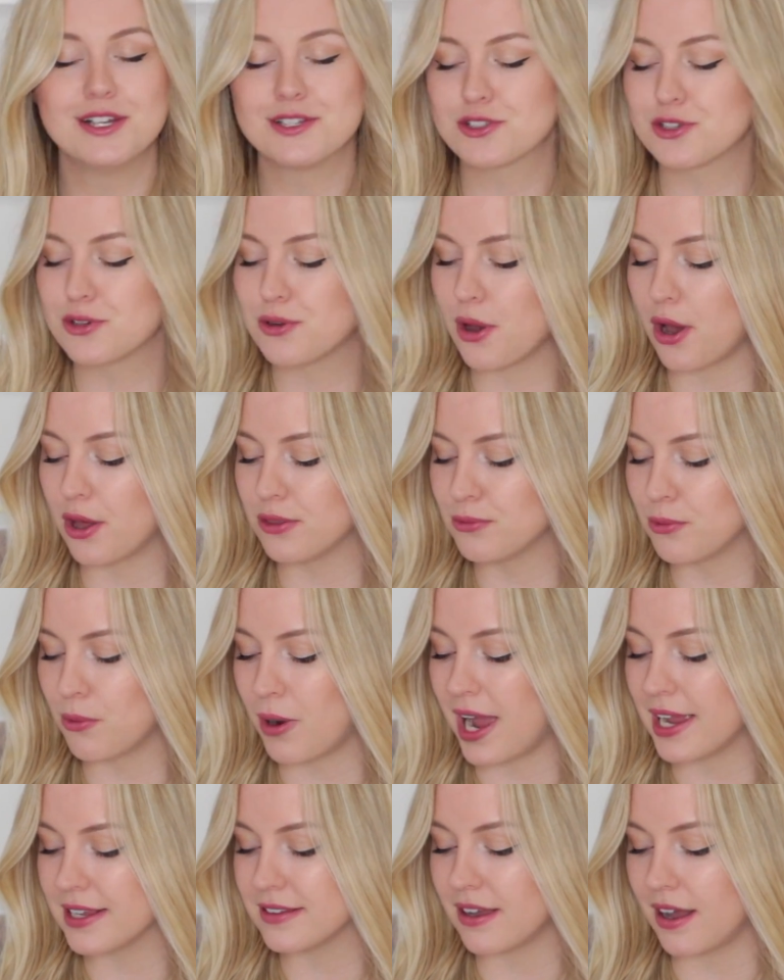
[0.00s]
to
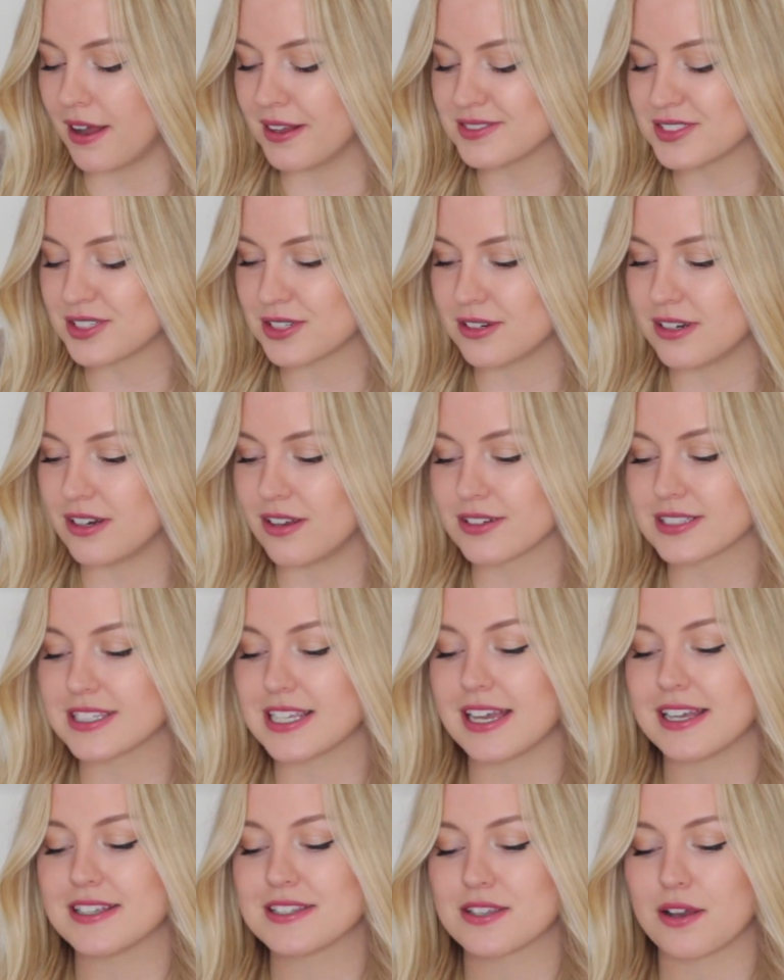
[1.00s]
unwind after a long
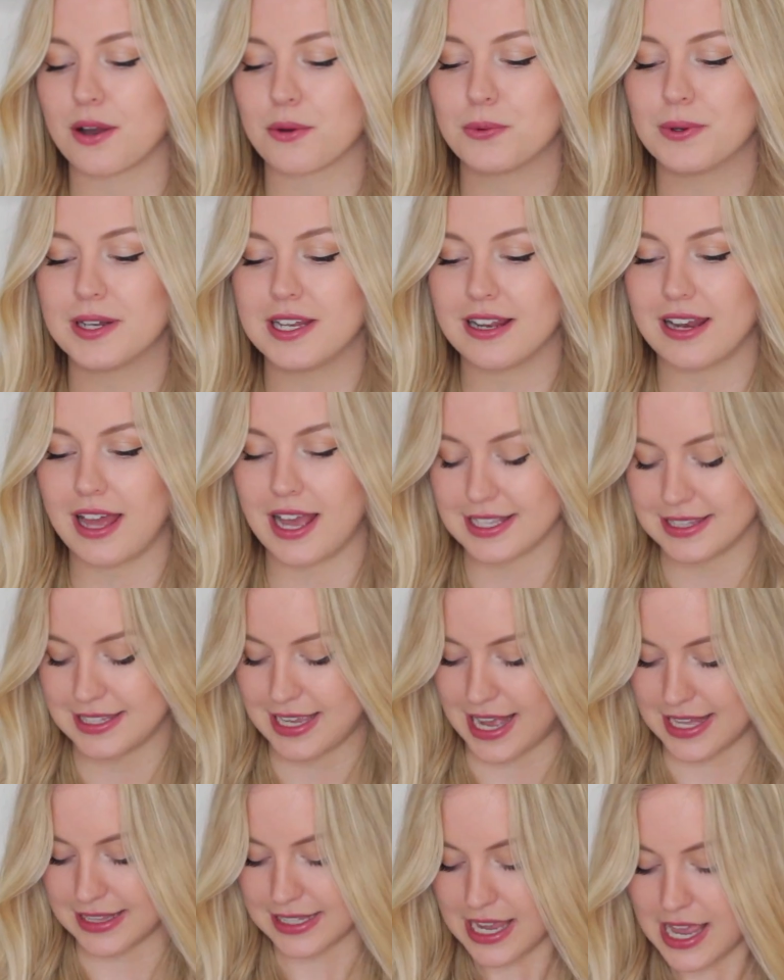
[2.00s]
day, so I really like
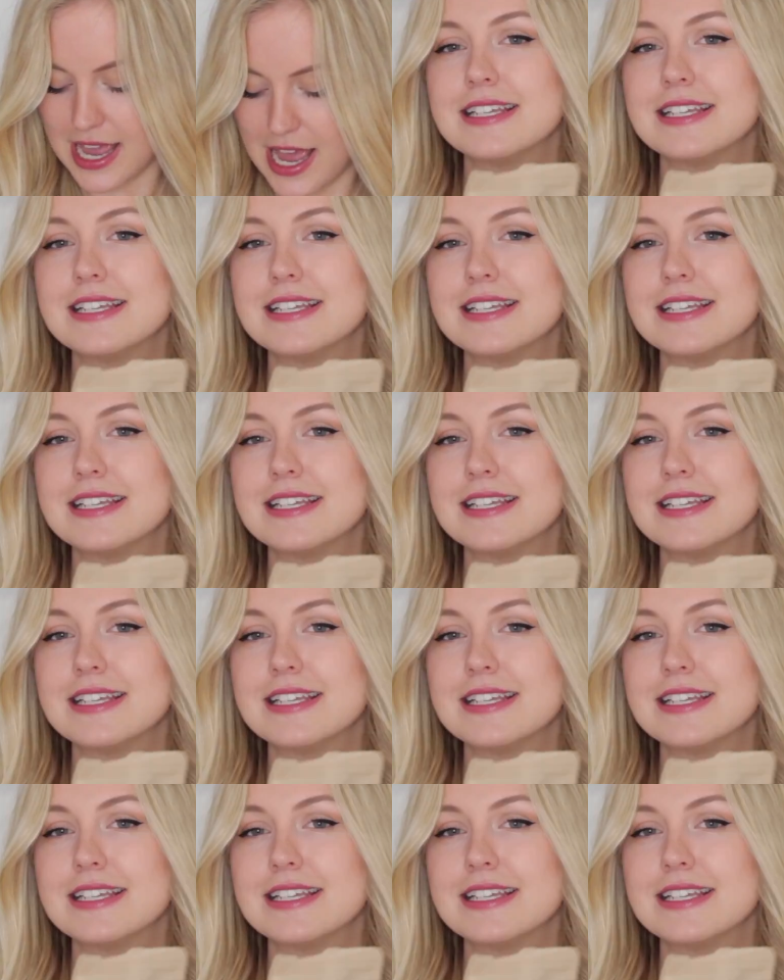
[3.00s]
that.